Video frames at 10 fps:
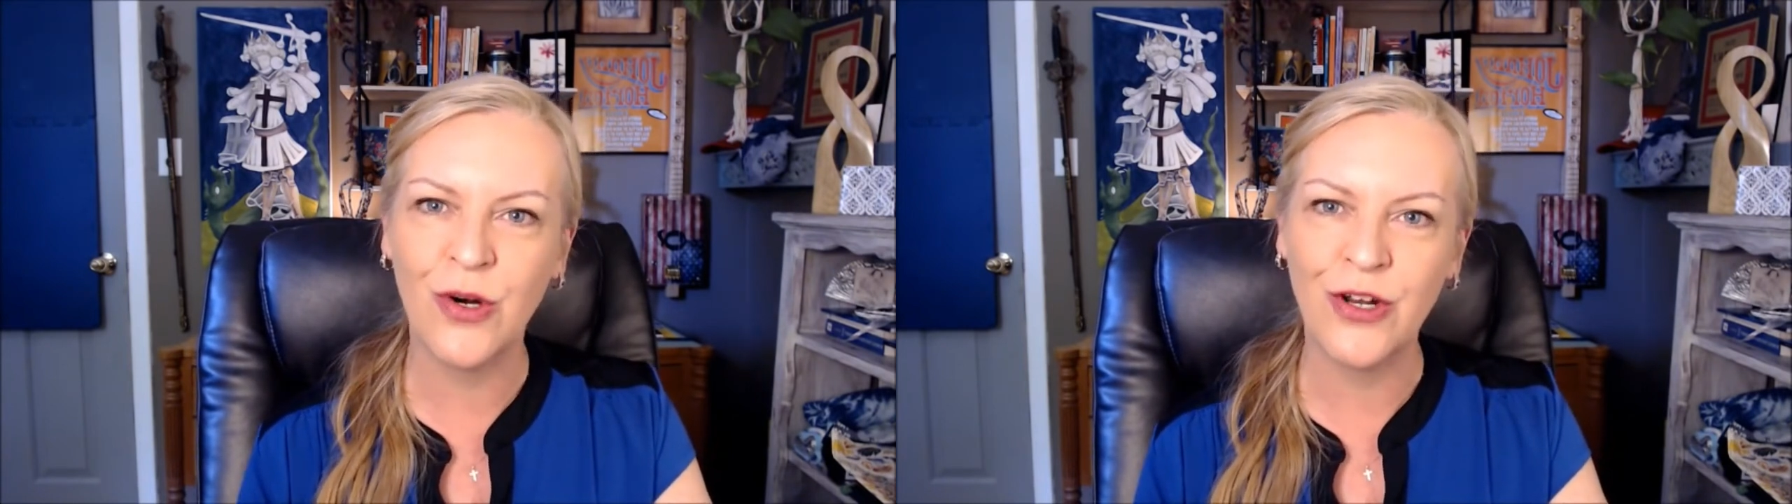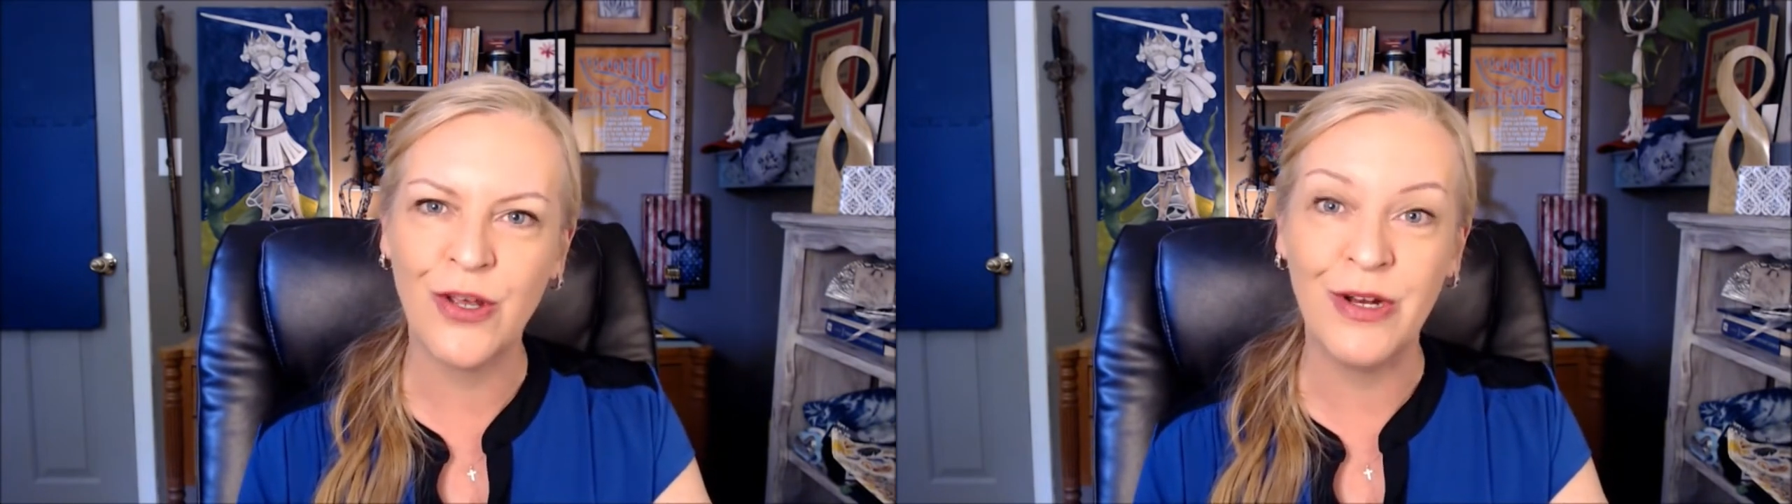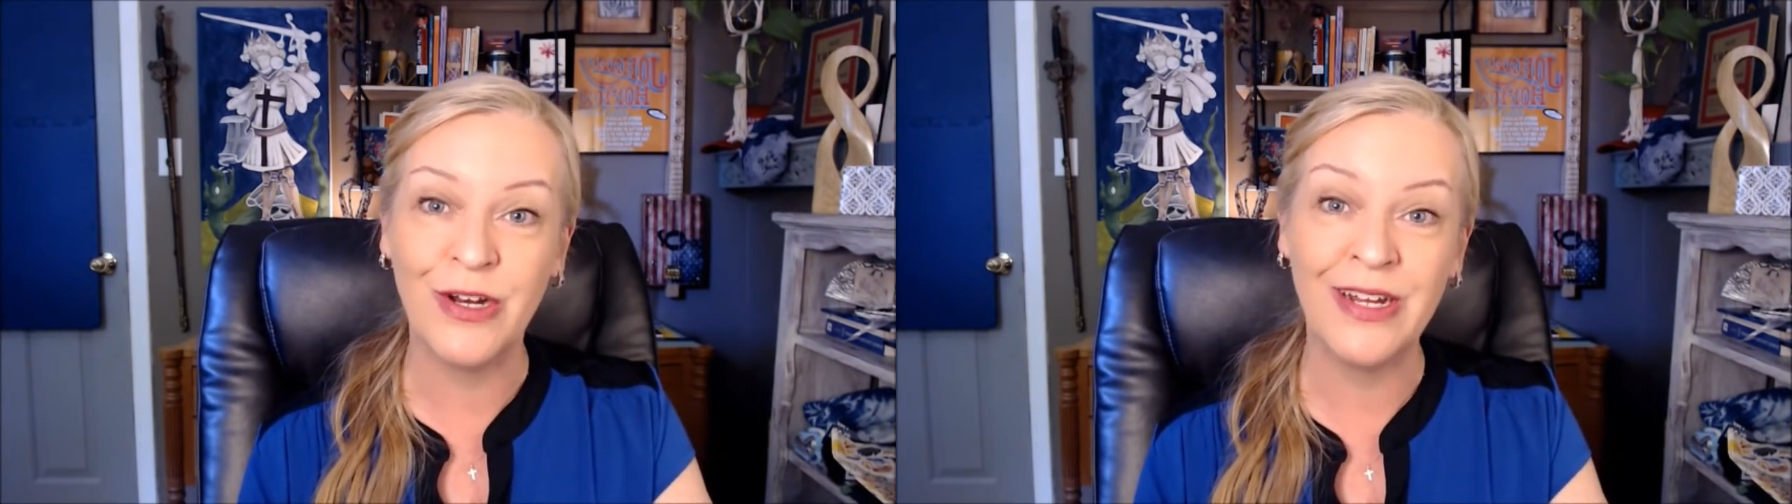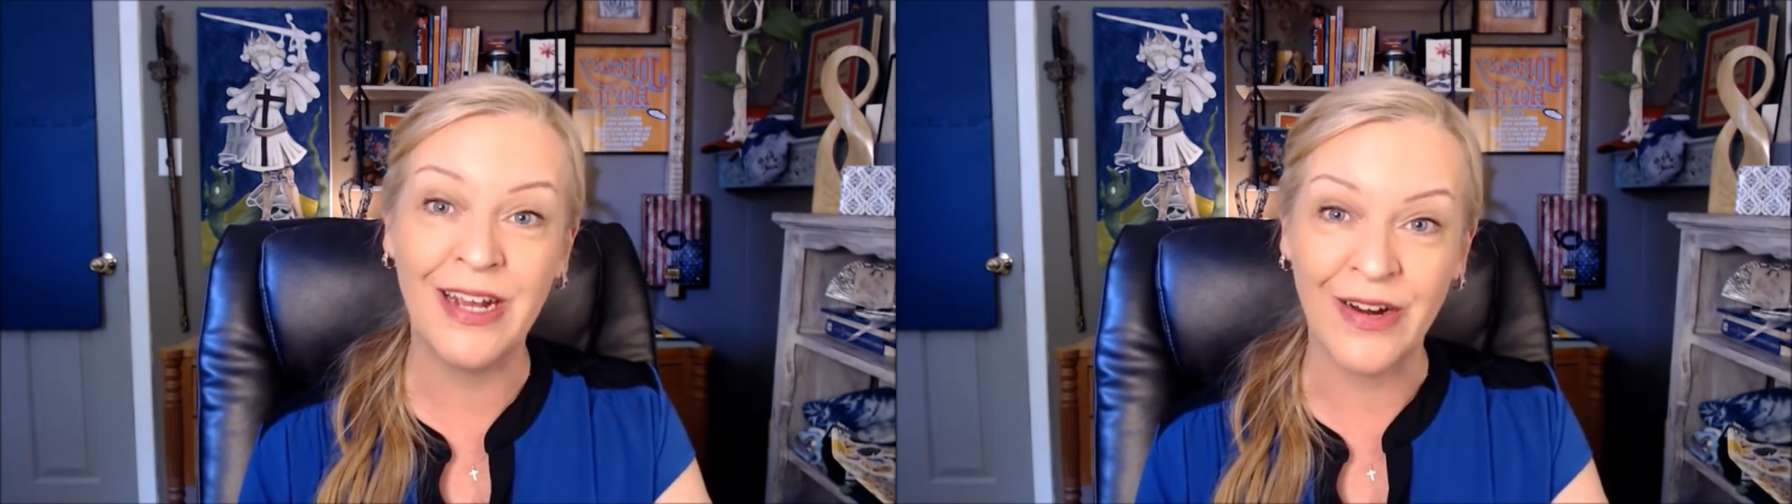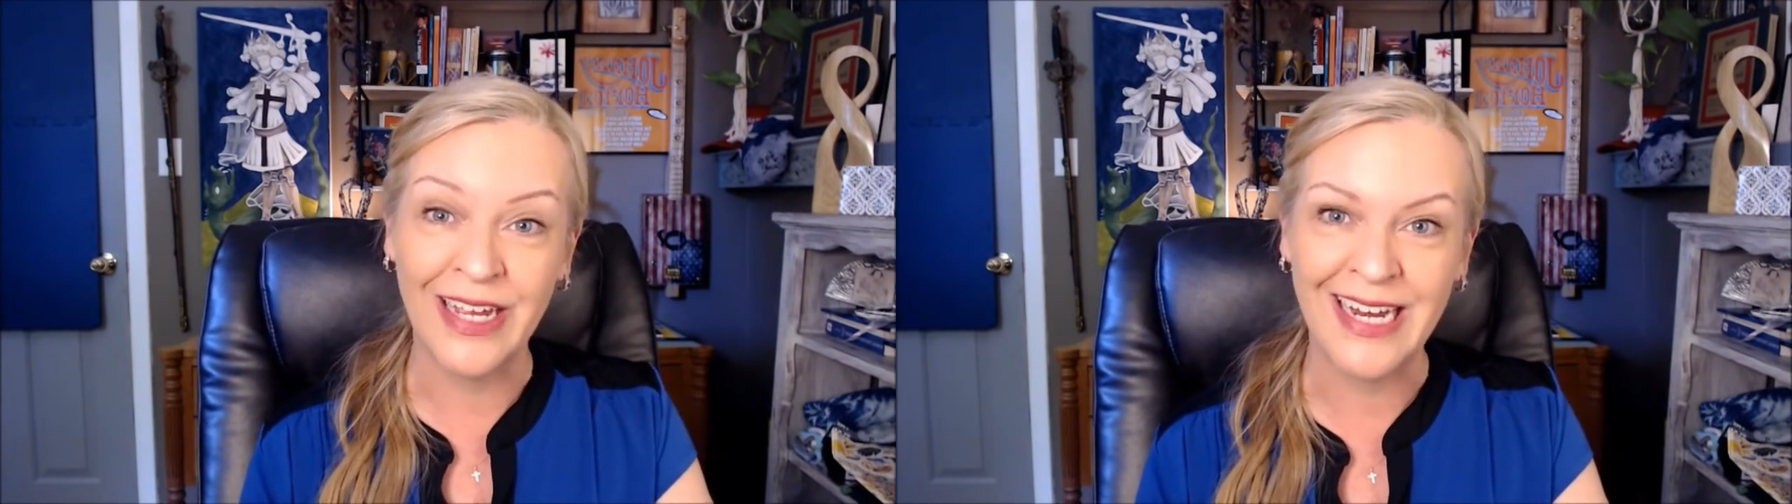
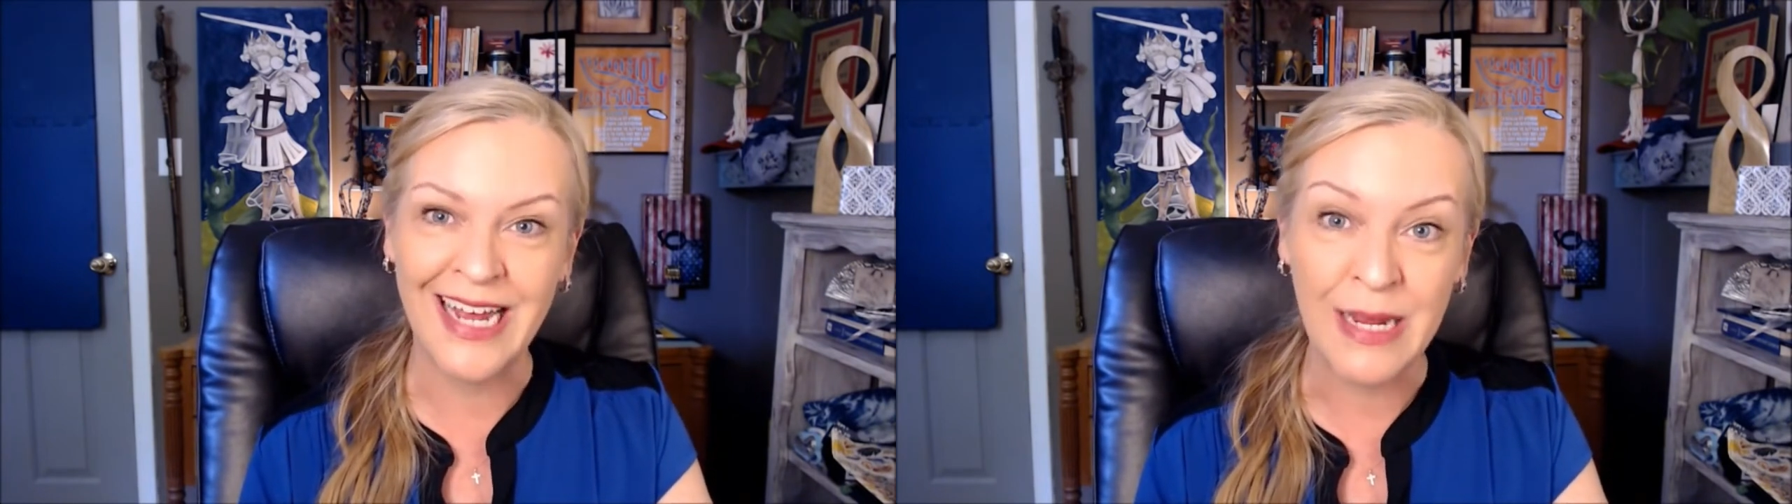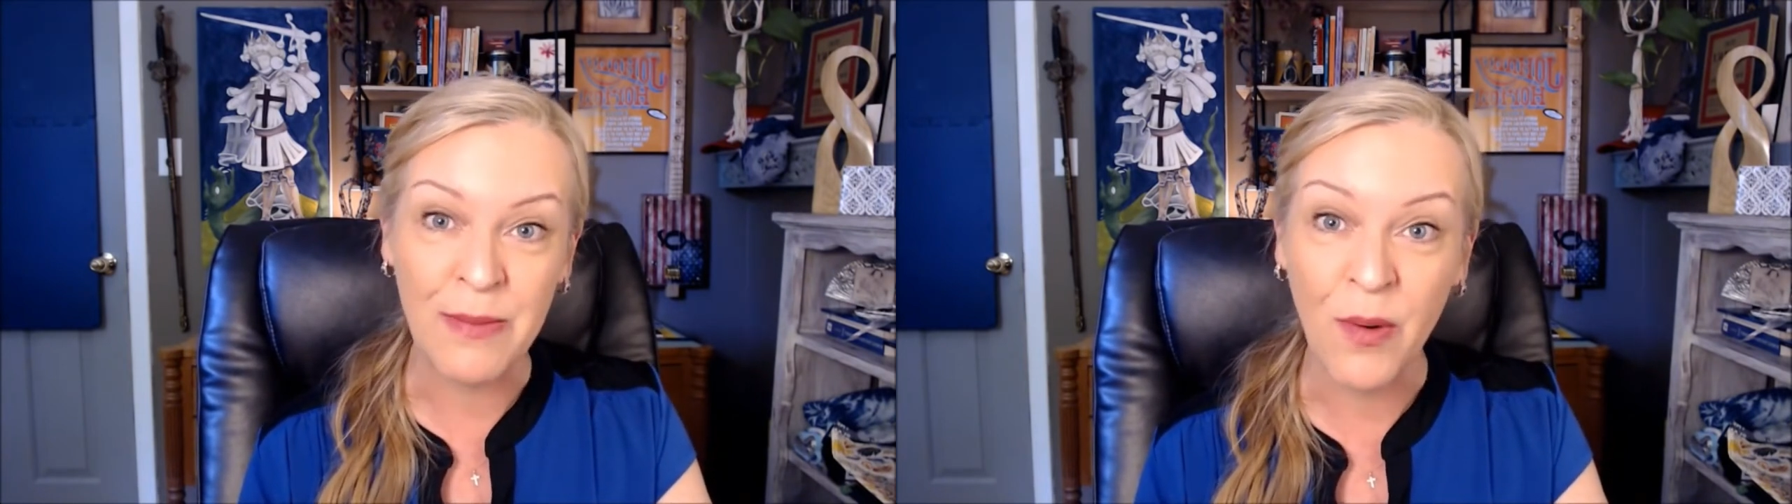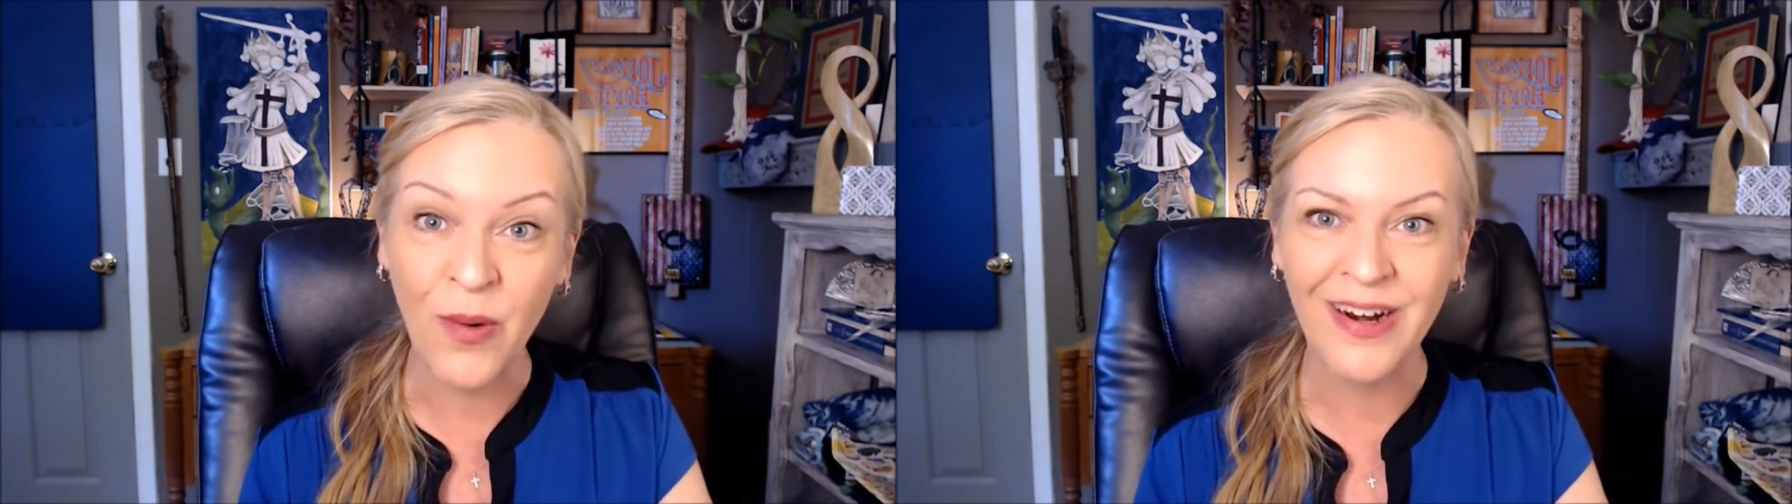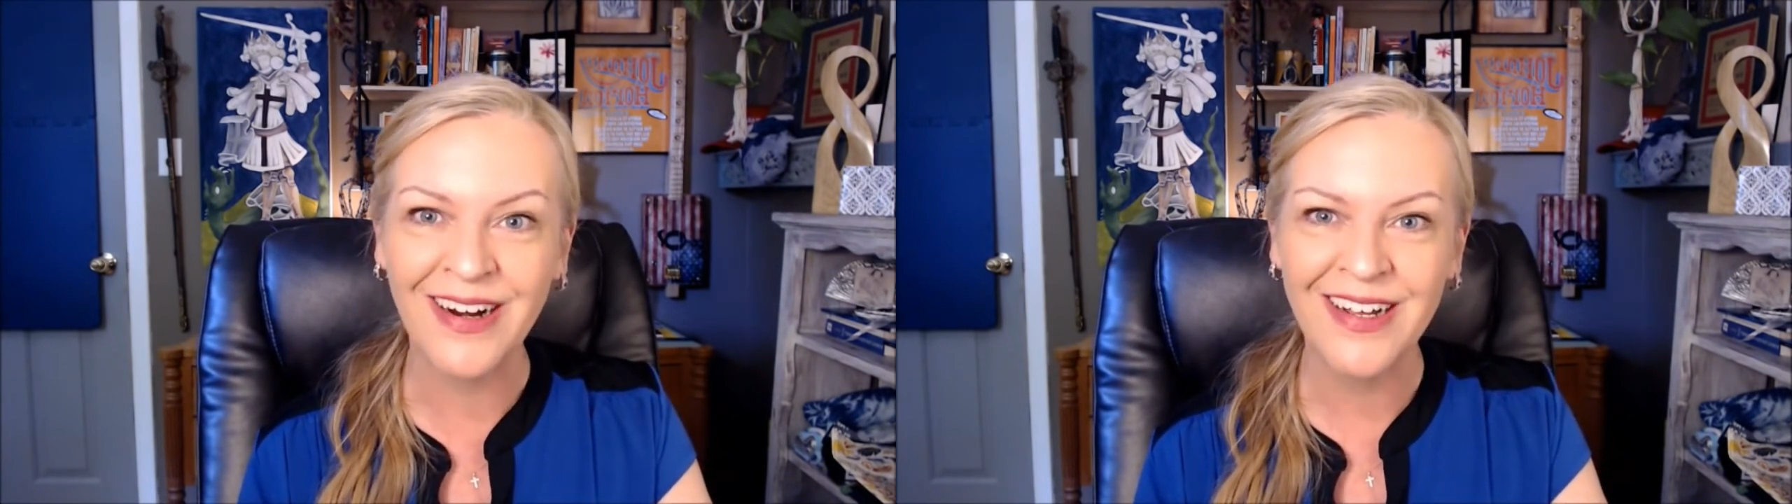communitarian anymore